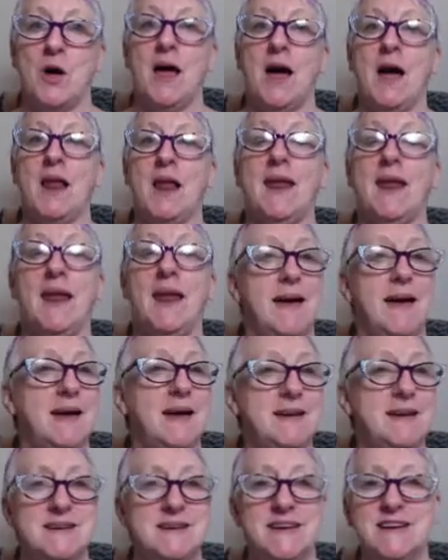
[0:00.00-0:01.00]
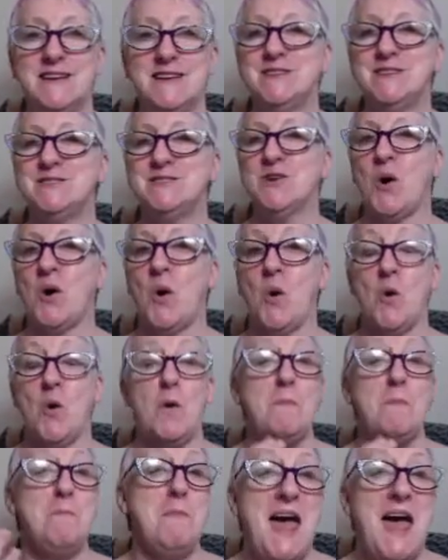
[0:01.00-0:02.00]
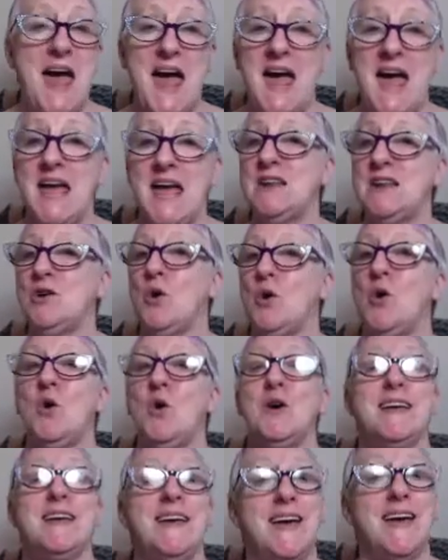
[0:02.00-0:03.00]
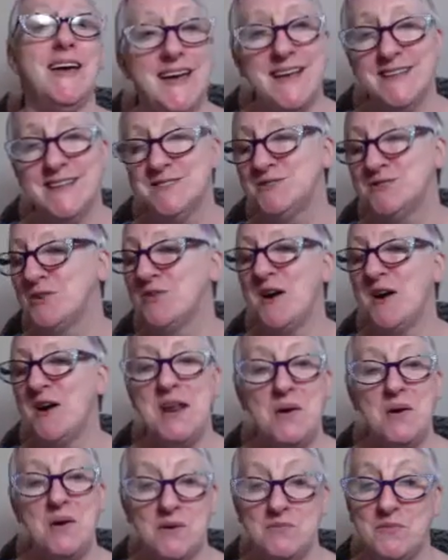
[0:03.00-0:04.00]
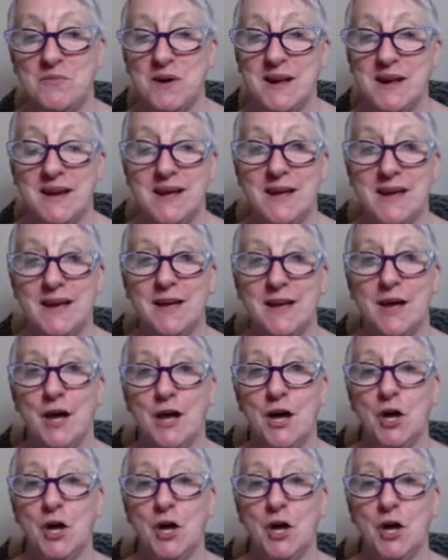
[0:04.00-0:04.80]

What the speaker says: ladies or men or kids or anyone really